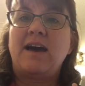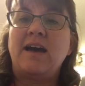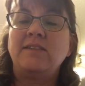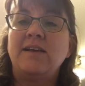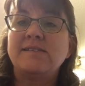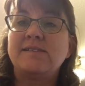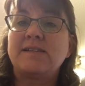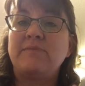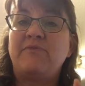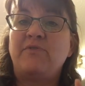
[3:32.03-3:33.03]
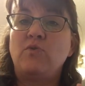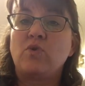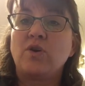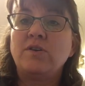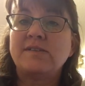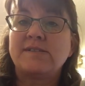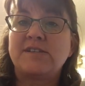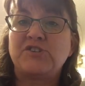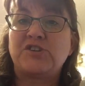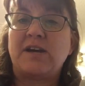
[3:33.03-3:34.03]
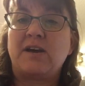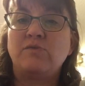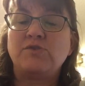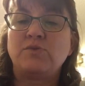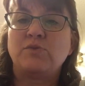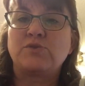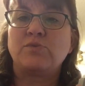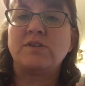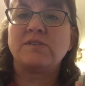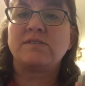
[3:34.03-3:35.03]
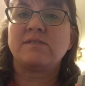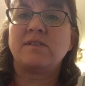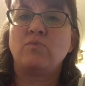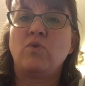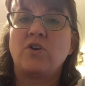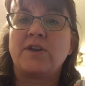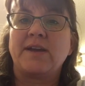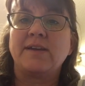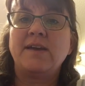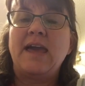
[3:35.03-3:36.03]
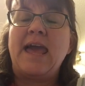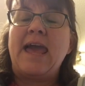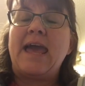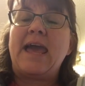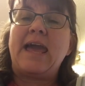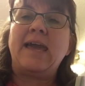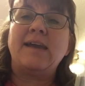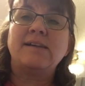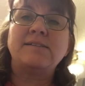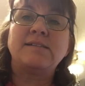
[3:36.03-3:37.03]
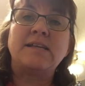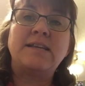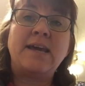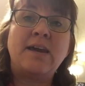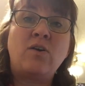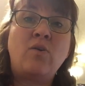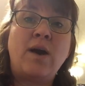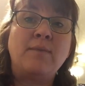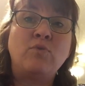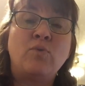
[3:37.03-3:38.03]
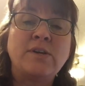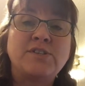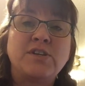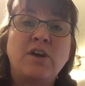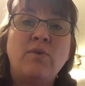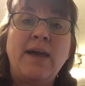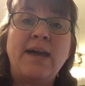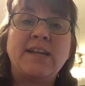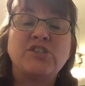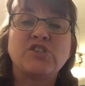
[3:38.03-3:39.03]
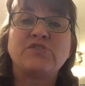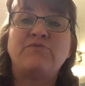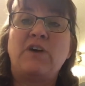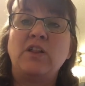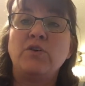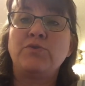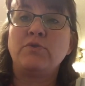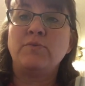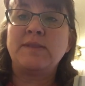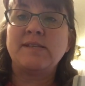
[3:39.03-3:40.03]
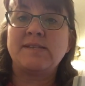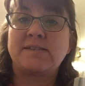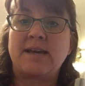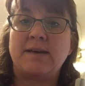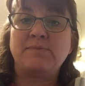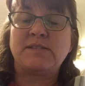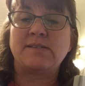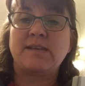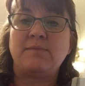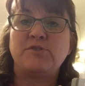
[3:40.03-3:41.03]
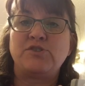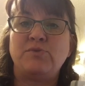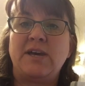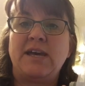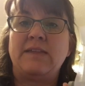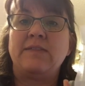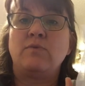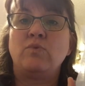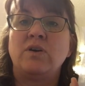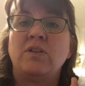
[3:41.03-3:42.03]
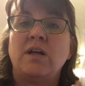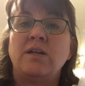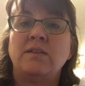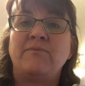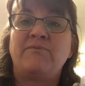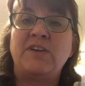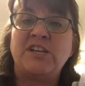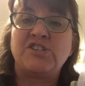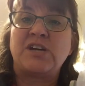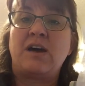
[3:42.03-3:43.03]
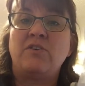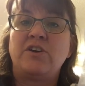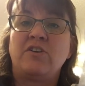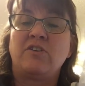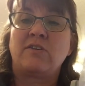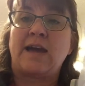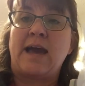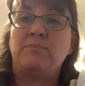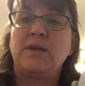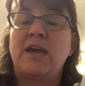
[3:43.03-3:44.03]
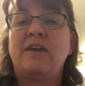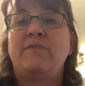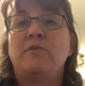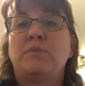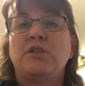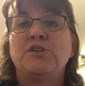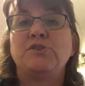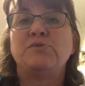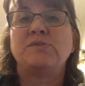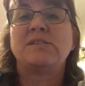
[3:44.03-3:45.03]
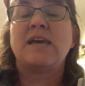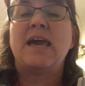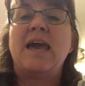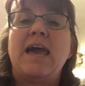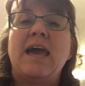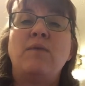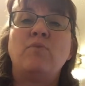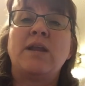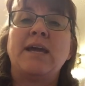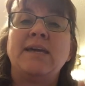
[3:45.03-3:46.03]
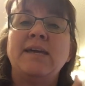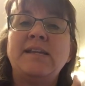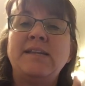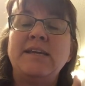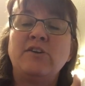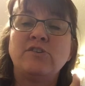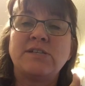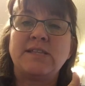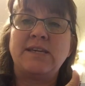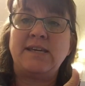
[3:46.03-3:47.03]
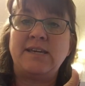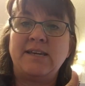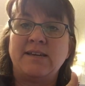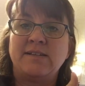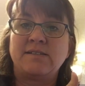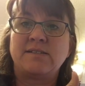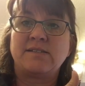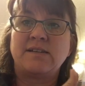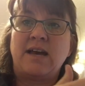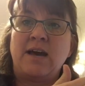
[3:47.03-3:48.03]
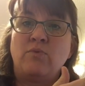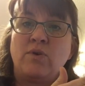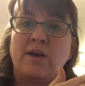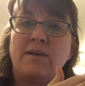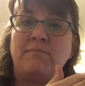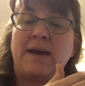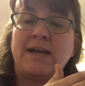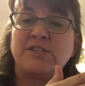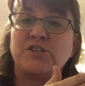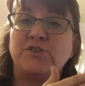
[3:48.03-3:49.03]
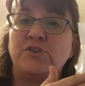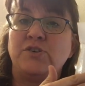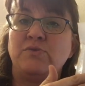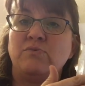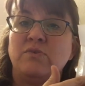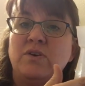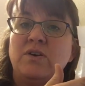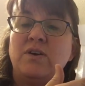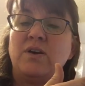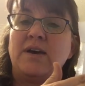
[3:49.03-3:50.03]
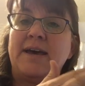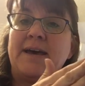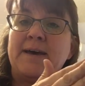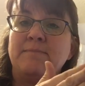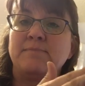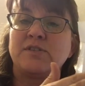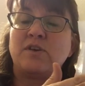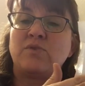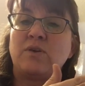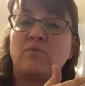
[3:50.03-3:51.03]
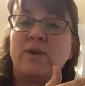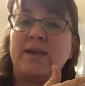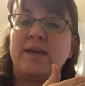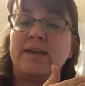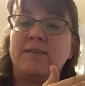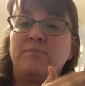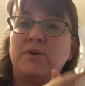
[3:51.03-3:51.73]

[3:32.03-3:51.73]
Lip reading: I let step 4 stitch out, which was the wording. And now I'm going to go ahead and just follow through with the steps, the same as you can, that will finish out your applique of your balloons. And when I get near to the end, I will come back to you so that we can